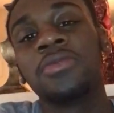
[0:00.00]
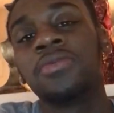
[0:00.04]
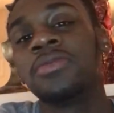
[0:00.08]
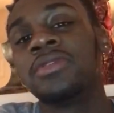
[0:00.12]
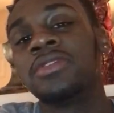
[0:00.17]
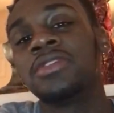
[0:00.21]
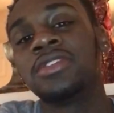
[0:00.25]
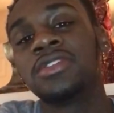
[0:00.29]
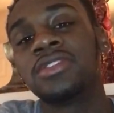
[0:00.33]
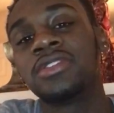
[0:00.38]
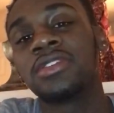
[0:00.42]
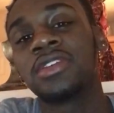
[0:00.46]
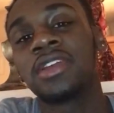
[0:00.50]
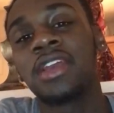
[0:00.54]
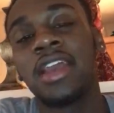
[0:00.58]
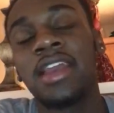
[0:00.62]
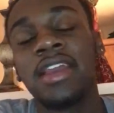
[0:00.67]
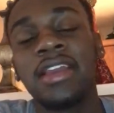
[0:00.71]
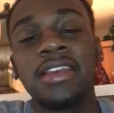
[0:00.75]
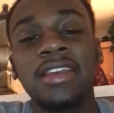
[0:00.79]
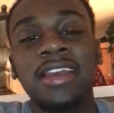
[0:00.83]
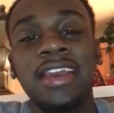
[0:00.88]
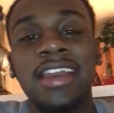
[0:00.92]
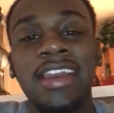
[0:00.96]
which is
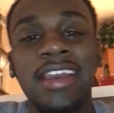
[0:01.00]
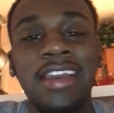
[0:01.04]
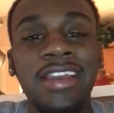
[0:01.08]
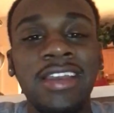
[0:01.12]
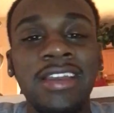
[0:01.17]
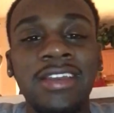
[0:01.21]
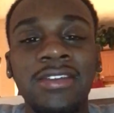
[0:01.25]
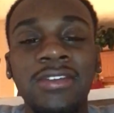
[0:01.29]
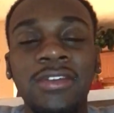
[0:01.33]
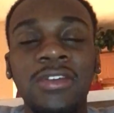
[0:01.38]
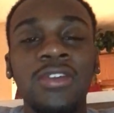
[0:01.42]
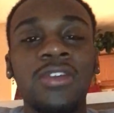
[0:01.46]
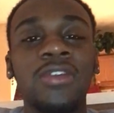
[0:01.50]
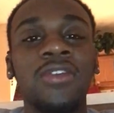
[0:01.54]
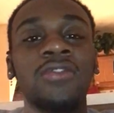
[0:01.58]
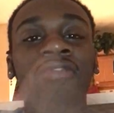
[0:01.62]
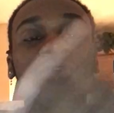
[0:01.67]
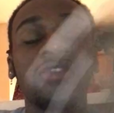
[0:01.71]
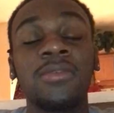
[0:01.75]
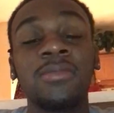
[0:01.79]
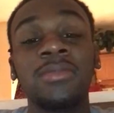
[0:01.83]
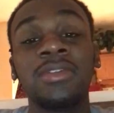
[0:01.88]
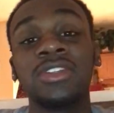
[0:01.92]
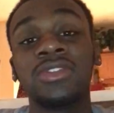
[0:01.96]
AKA
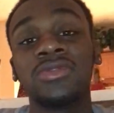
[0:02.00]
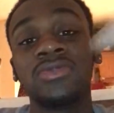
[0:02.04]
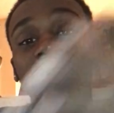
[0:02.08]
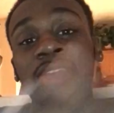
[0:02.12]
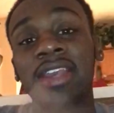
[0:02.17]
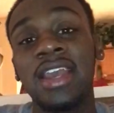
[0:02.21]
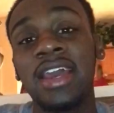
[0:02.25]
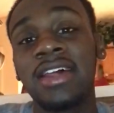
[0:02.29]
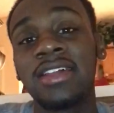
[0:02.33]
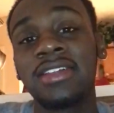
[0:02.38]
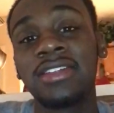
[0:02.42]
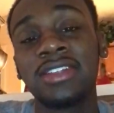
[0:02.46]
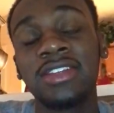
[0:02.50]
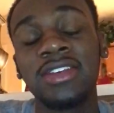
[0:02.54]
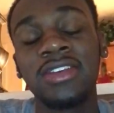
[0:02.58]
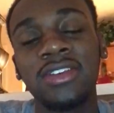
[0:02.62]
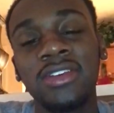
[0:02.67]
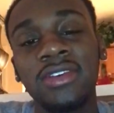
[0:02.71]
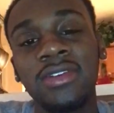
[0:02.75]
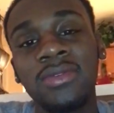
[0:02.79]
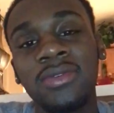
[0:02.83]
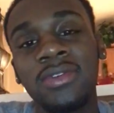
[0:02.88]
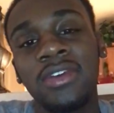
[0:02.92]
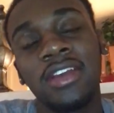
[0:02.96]
from this
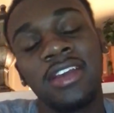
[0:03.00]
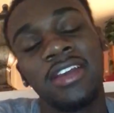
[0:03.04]
reality,